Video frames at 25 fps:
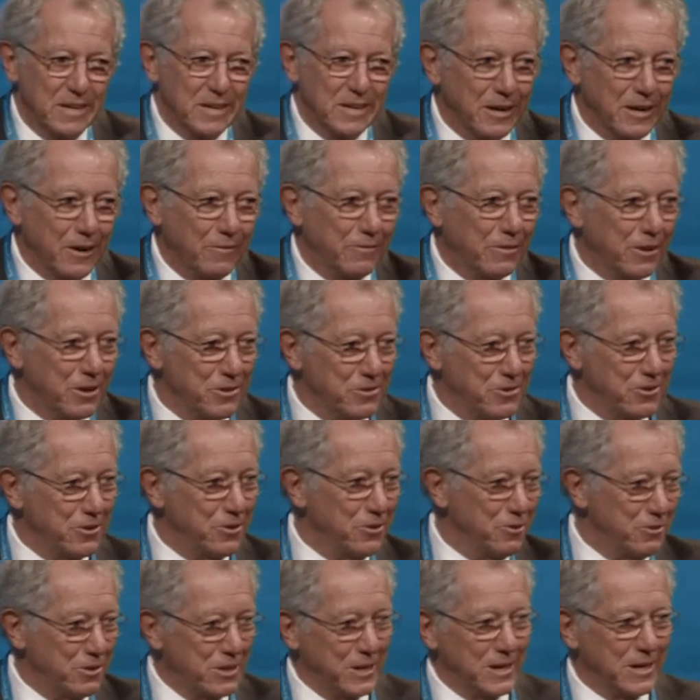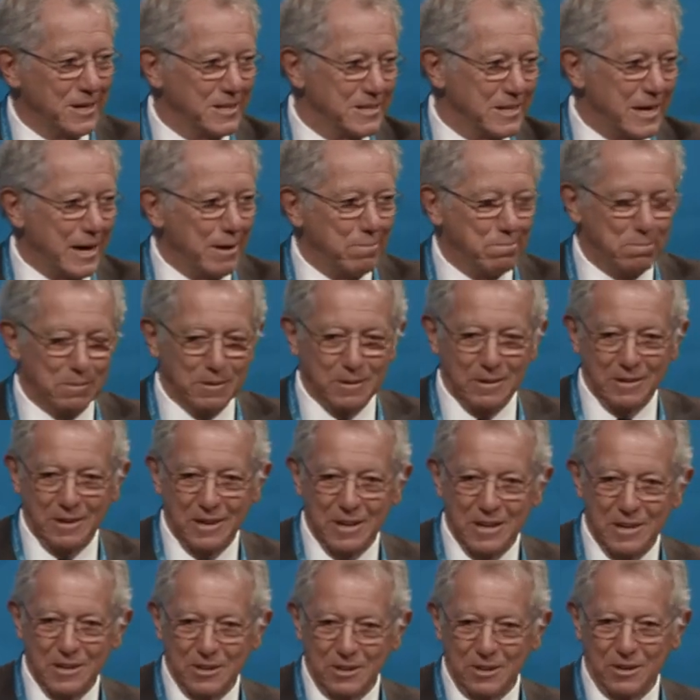Now, if those two things happened
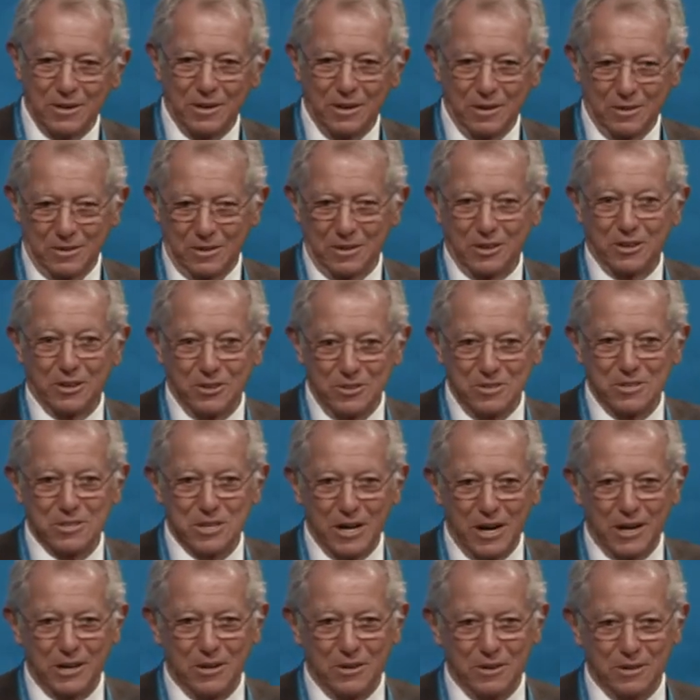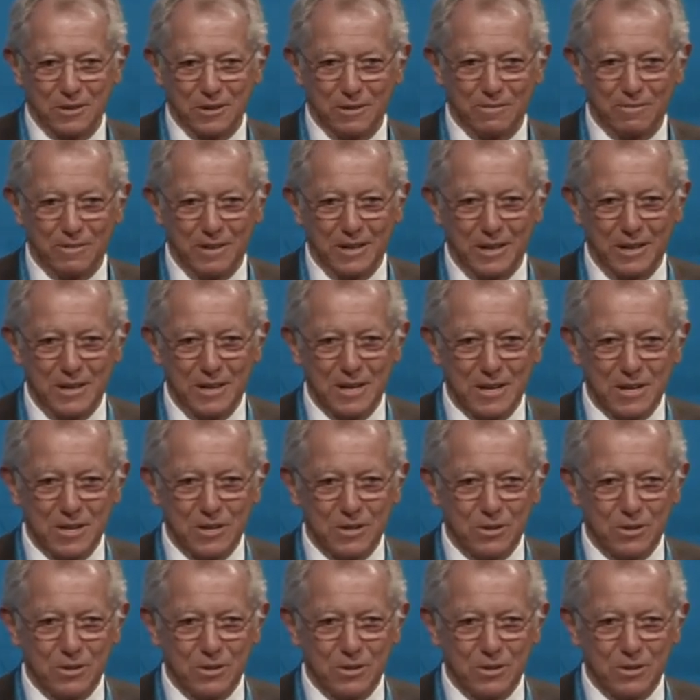consecutively,